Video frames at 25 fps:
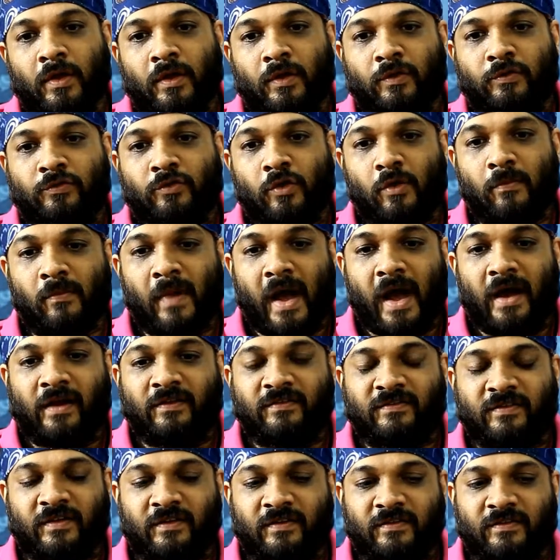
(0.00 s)
So
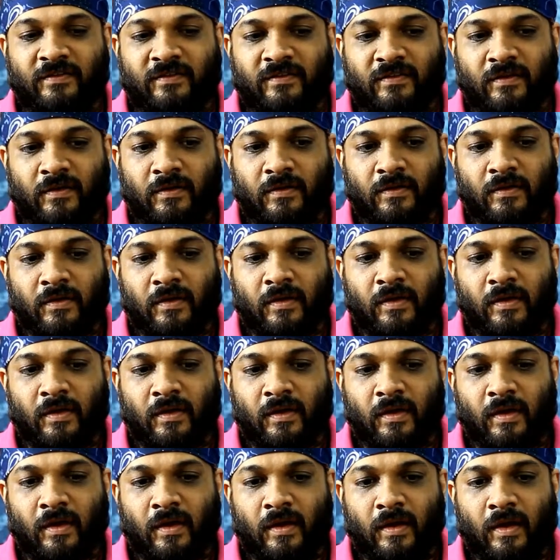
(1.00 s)
Mars is
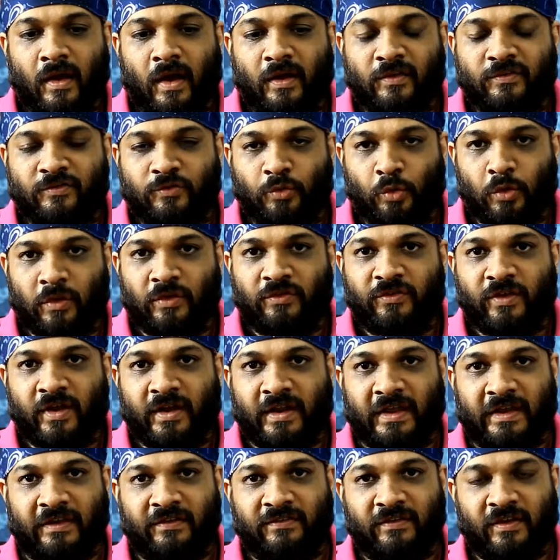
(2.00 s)
a soldier,
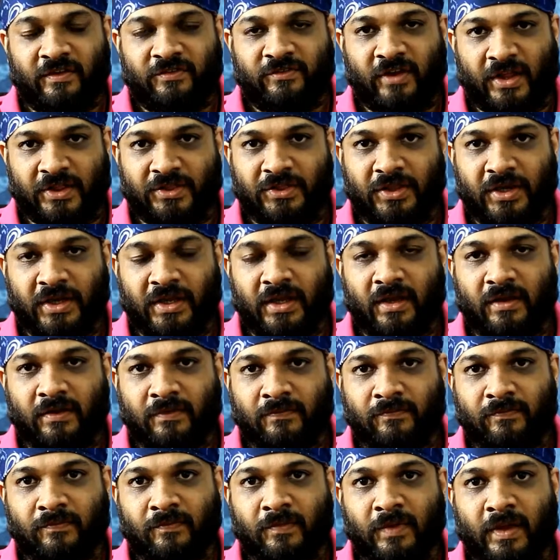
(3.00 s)
he is a Kshatriya,
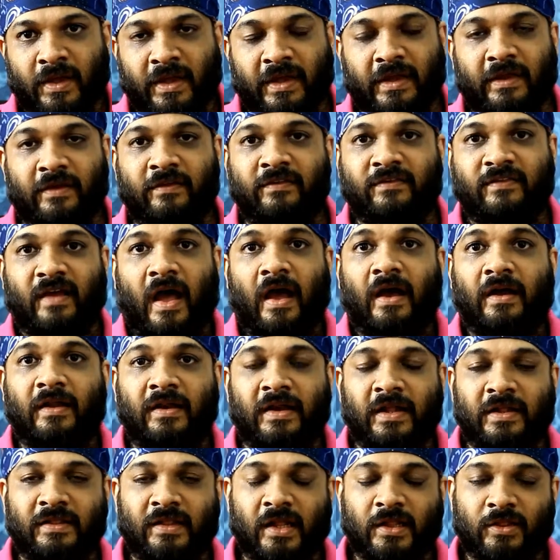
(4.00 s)
he is
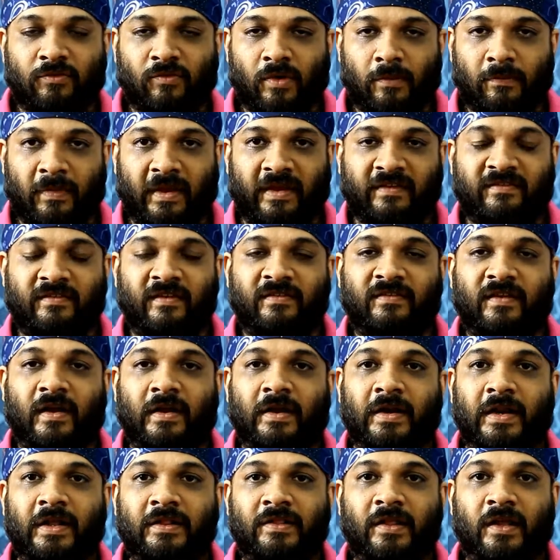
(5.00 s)
Agni Tattva, base is
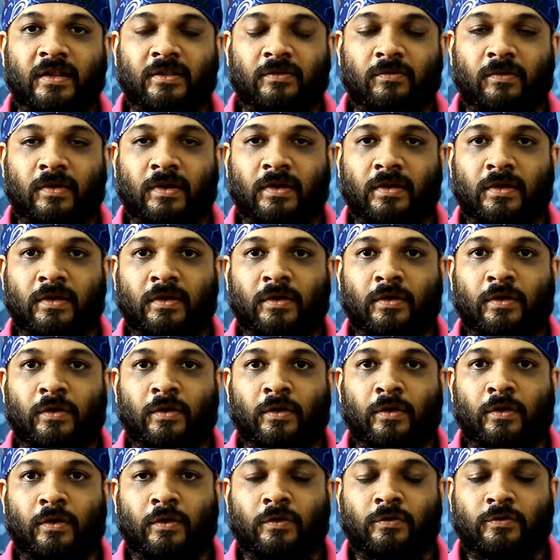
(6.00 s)
Agni Tattva.
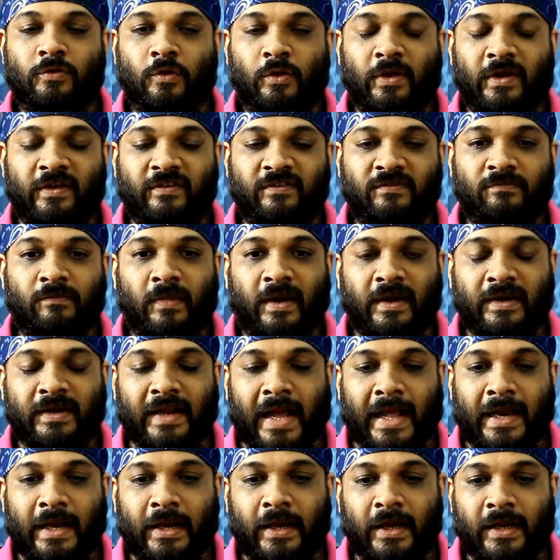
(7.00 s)
So his
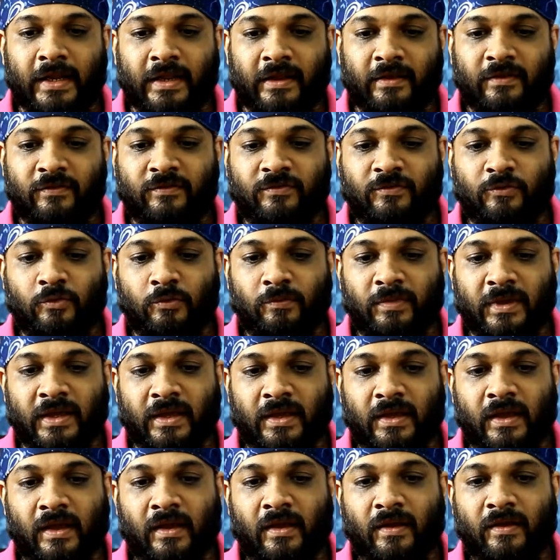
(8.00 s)
mentality is to
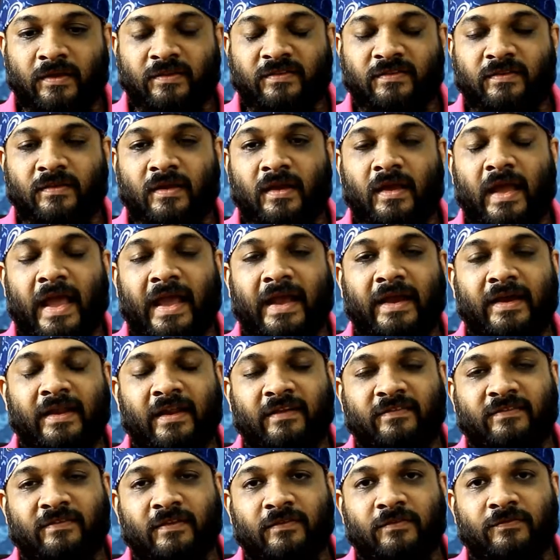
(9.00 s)
be
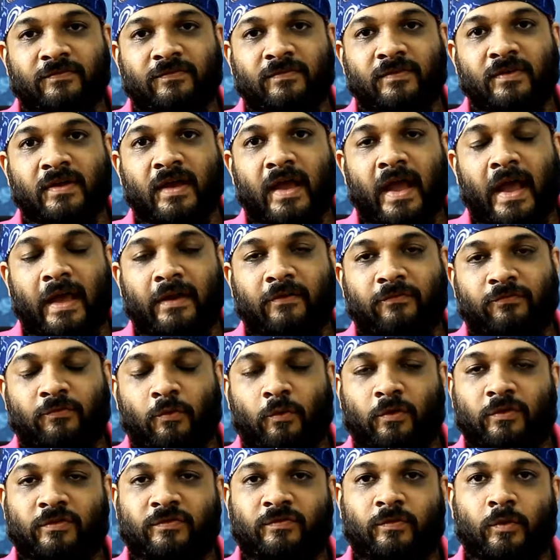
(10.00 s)
aggressive and
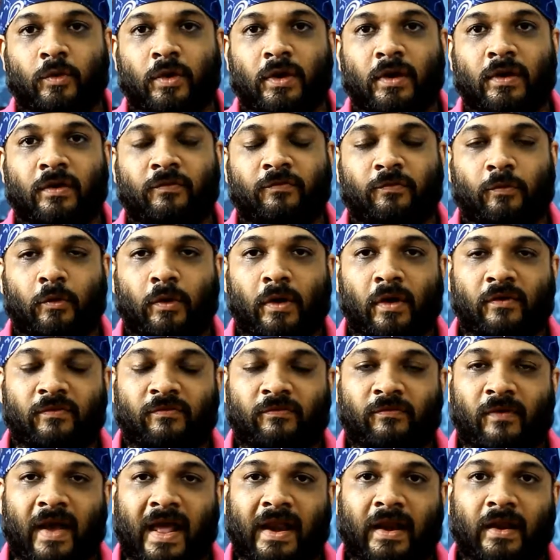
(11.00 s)
forceful, full
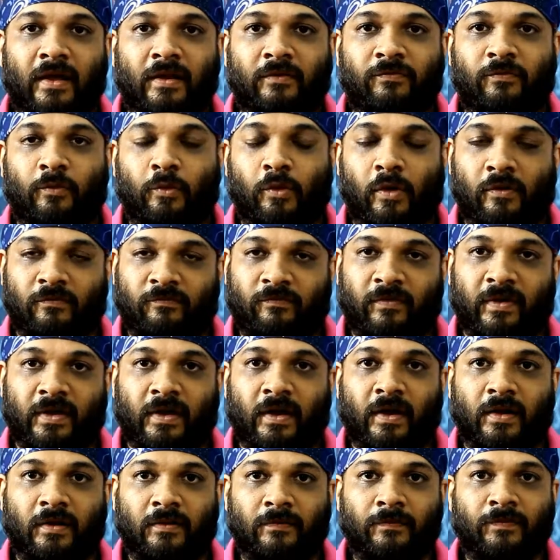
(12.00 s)
of valor, full of
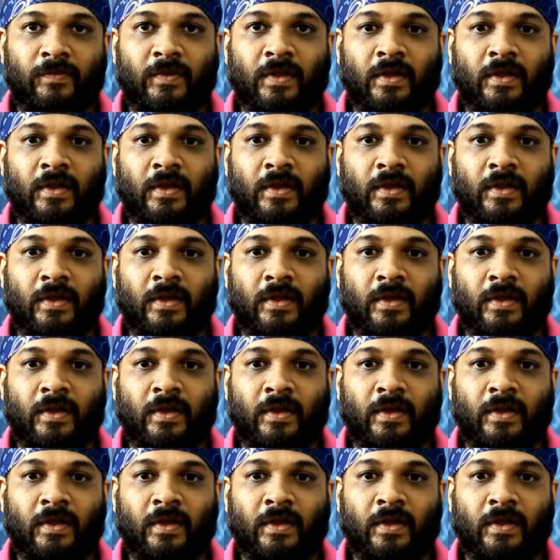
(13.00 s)
vigor.